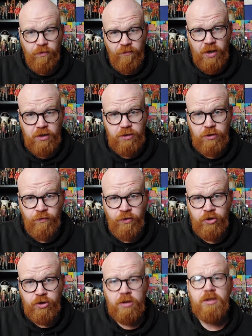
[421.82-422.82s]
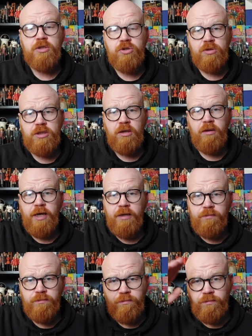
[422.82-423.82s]
videos in the future. So until
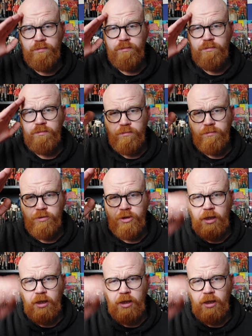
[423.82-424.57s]
then, see you